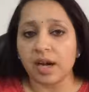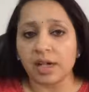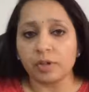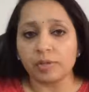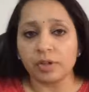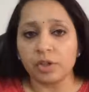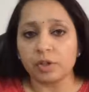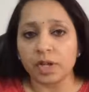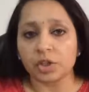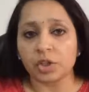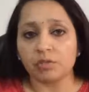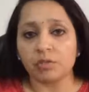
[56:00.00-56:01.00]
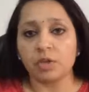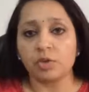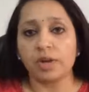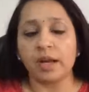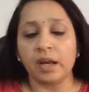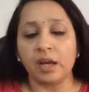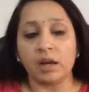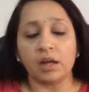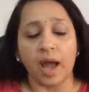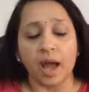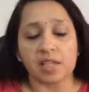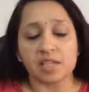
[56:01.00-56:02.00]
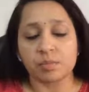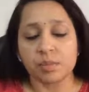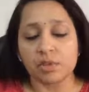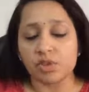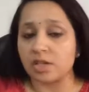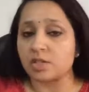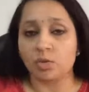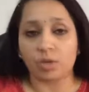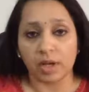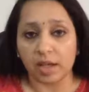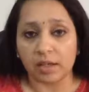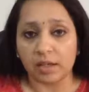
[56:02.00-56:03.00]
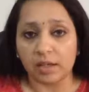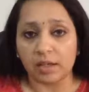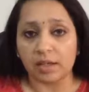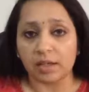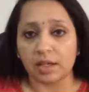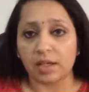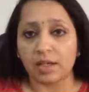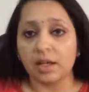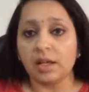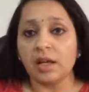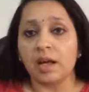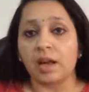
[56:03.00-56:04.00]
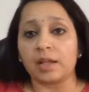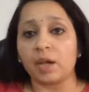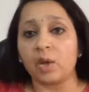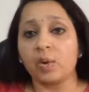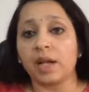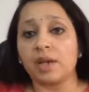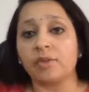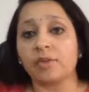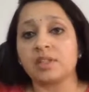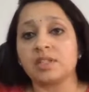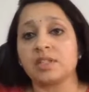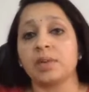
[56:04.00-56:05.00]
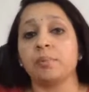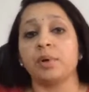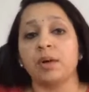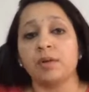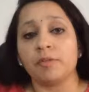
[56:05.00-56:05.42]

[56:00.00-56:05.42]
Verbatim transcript: kind of a duration where you can learn as much as you can right rather looking for the step